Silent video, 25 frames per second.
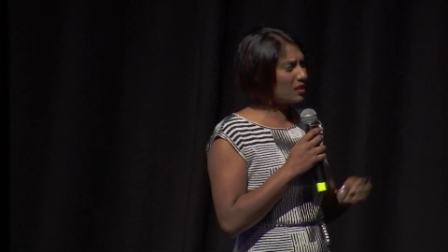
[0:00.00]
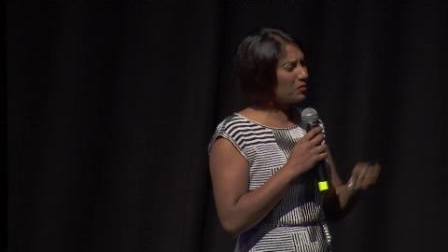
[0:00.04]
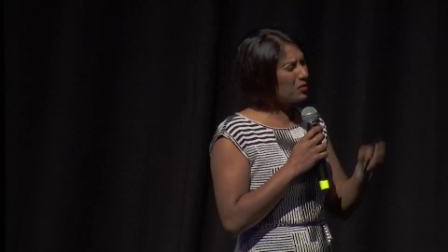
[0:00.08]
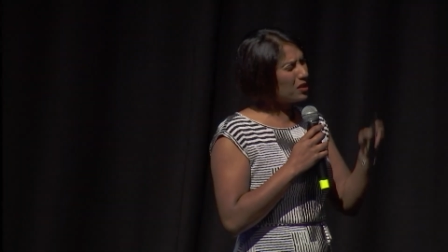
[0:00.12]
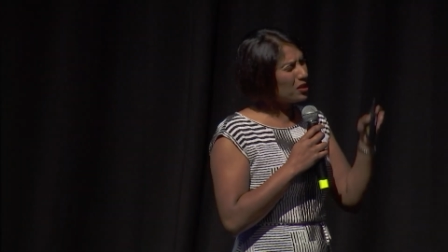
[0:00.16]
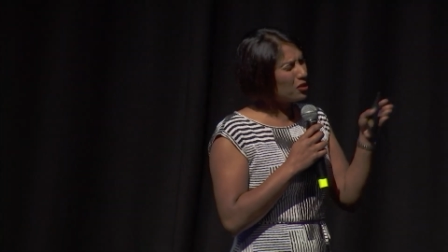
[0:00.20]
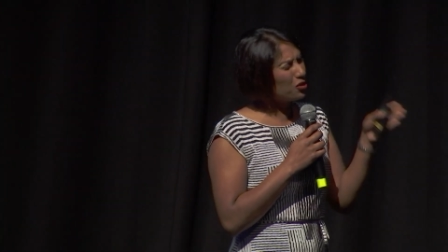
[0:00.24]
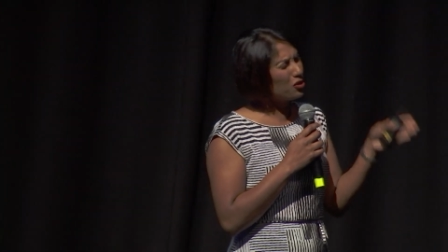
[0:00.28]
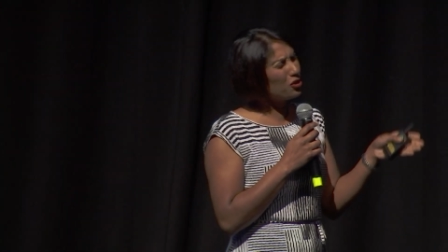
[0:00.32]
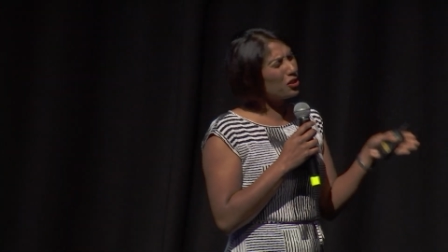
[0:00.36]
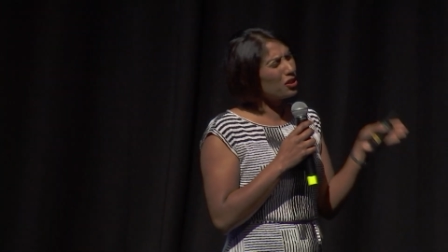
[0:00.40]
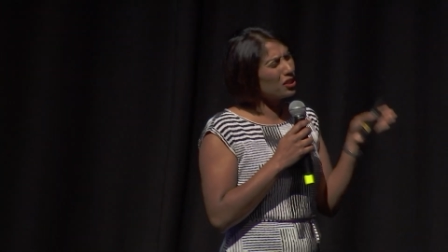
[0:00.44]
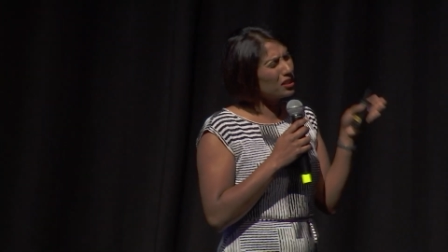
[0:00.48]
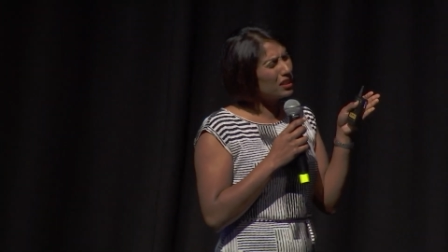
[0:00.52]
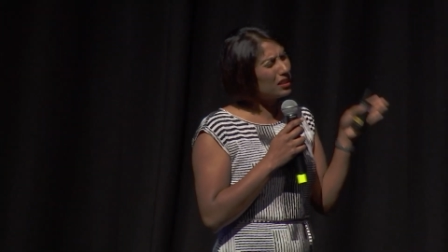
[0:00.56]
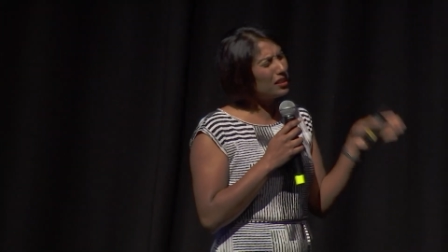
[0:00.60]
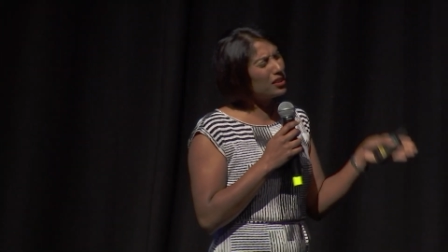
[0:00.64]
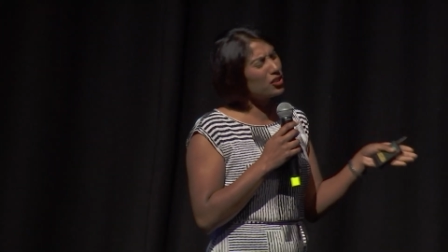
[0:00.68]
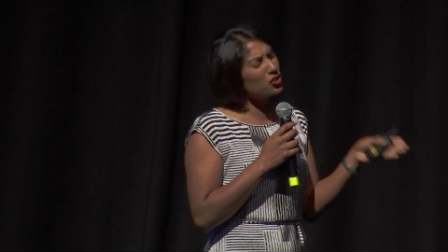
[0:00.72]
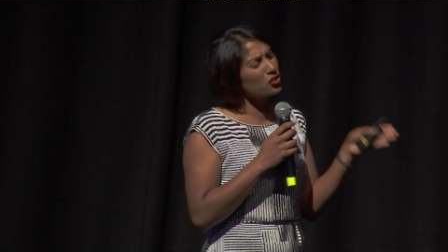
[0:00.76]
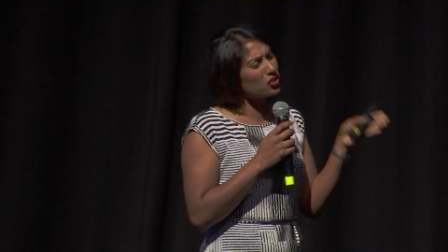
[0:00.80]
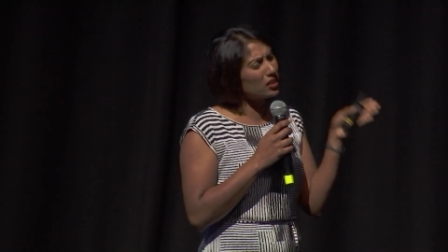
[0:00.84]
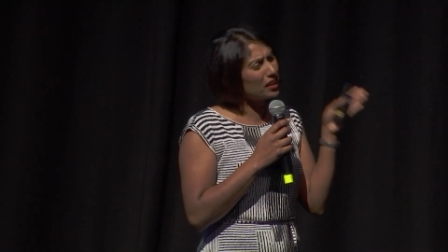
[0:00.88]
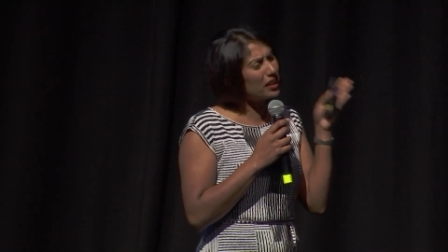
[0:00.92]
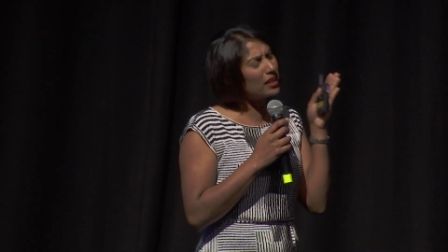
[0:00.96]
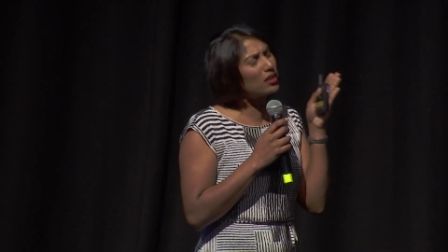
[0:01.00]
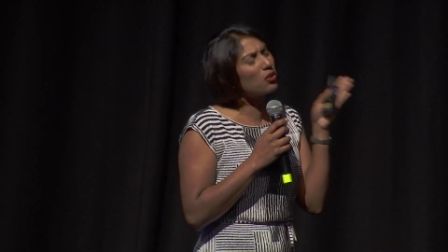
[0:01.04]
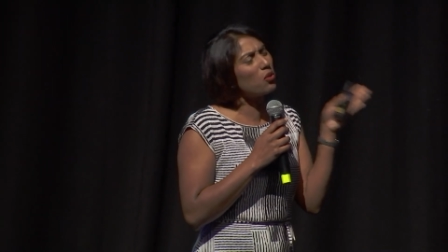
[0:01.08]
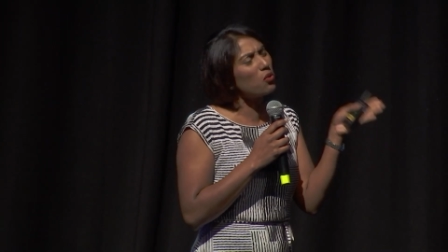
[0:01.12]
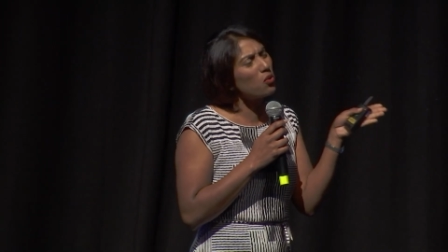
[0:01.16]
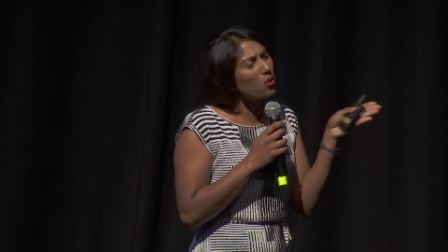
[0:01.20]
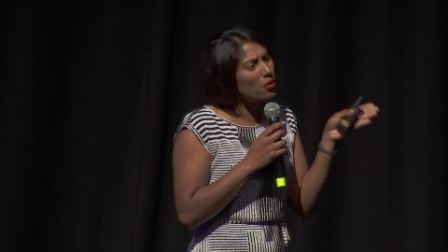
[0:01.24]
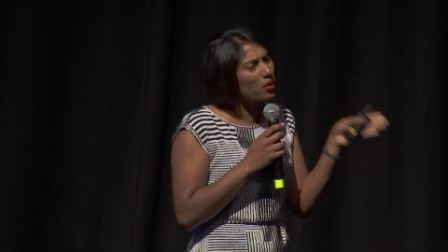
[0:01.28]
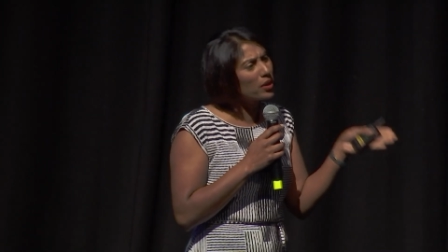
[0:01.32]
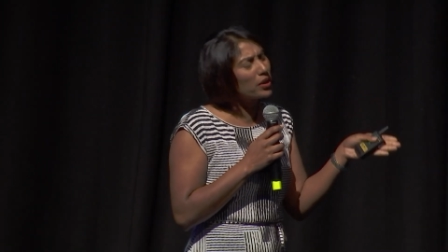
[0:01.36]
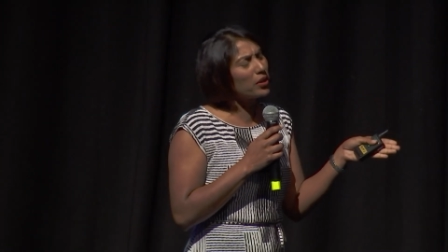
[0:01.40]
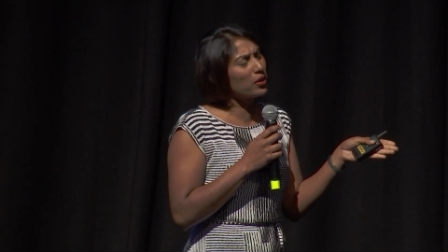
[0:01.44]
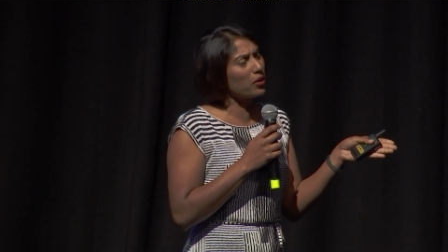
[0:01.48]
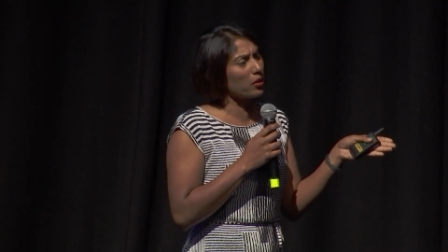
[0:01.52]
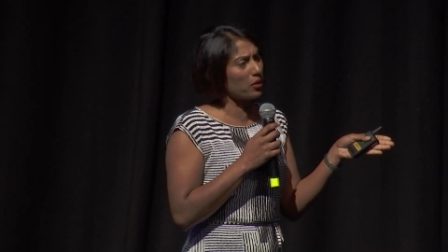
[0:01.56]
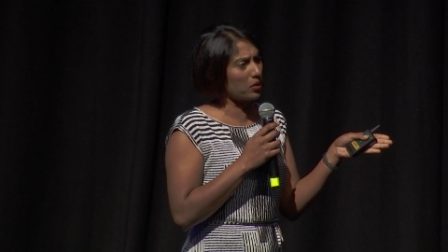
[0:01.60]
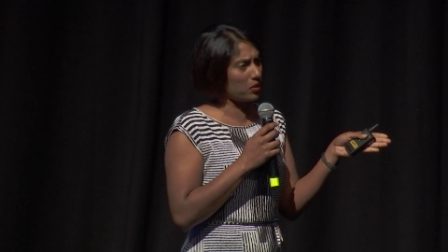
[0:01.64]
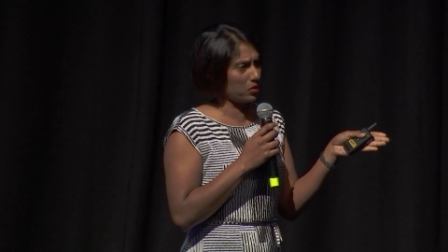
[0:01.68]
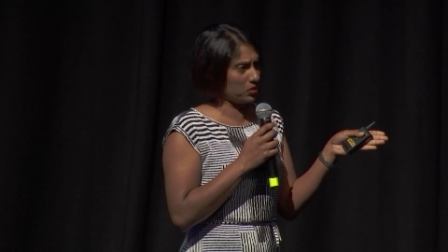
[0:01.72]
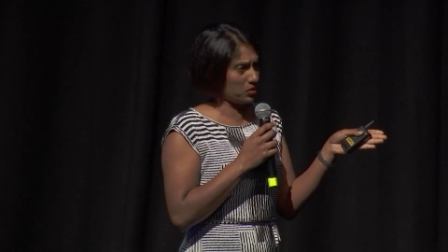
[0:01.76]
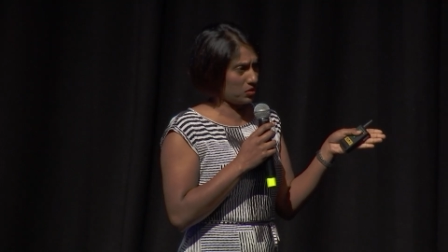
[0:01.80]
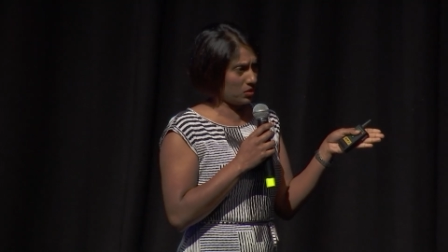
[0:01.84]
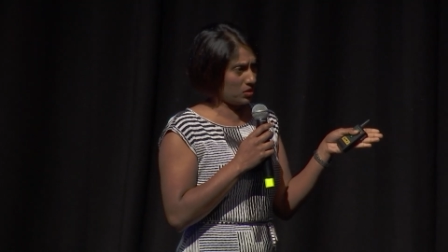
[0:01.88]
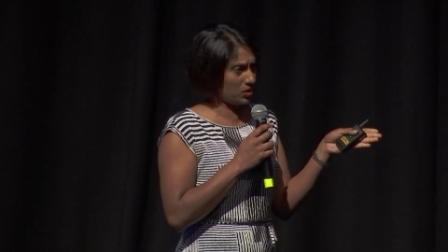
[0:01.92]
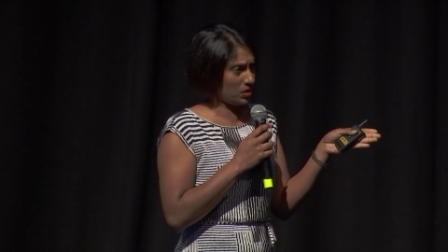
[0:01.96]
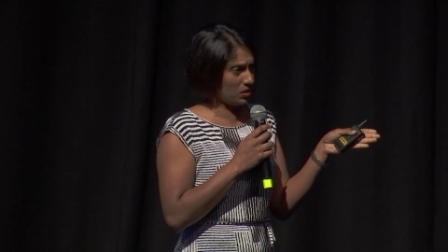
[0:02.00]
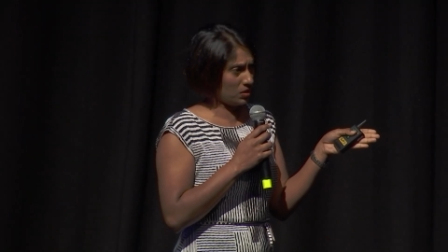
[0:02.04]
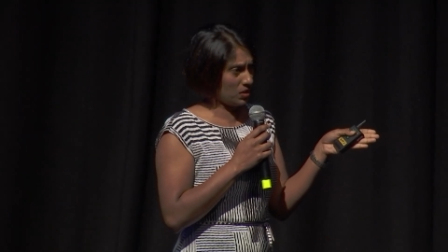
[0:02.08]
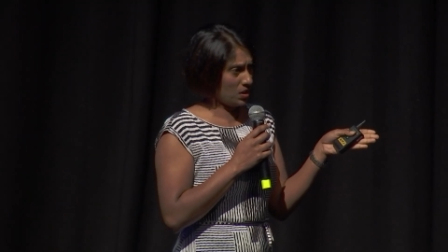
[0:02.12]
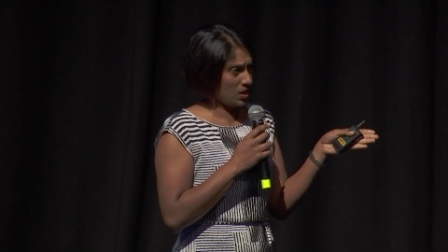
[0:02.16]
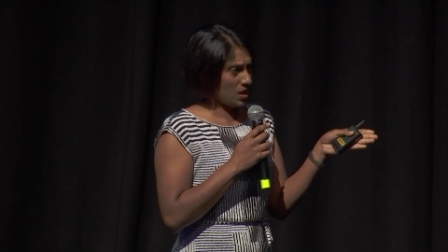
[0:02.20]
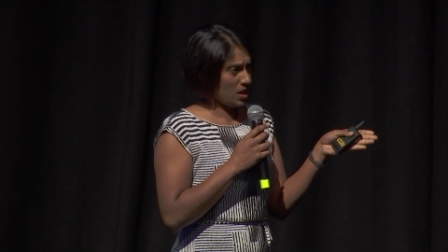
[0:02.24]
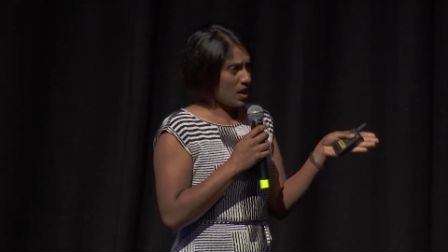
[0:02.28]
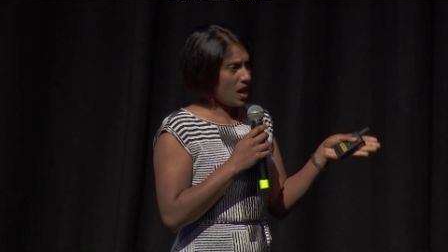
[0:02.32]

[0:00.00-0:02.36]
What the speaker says: I mean, you could literally eat Oreos,